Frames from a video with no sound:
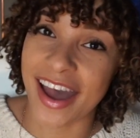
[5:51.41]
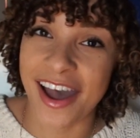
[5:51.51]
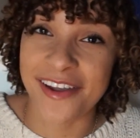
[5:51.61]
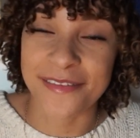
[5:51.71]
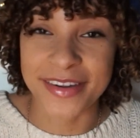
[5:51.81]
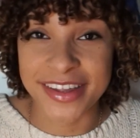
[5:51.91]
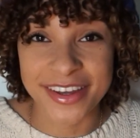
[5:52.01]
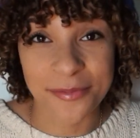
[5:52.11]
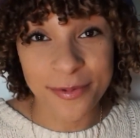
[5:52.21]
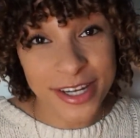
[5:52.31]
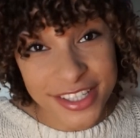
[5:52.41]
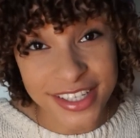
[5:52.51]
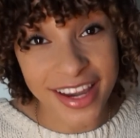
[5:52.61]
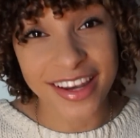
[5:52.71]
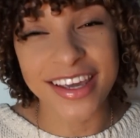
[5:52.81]
I really
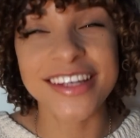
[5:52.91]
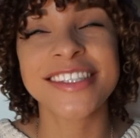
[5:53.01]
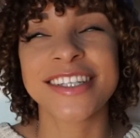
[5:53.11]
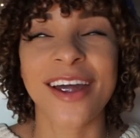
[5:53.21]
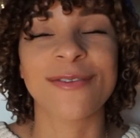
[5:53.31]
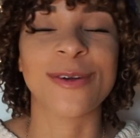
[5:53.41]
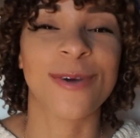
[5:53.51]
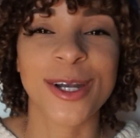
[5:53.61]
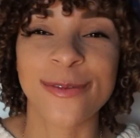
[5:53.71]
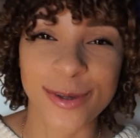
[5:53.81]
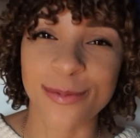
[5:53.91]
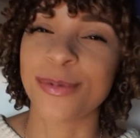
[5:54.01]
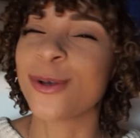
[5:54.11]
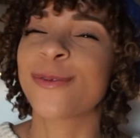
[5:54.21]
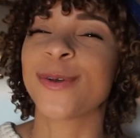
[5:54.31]
appreciate each and every one of you
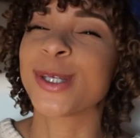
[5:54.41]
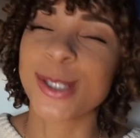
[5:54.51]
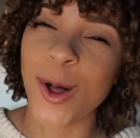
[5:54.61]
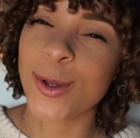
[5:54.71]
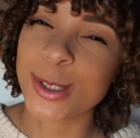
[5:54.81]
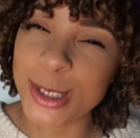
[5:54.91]
beautiful souls.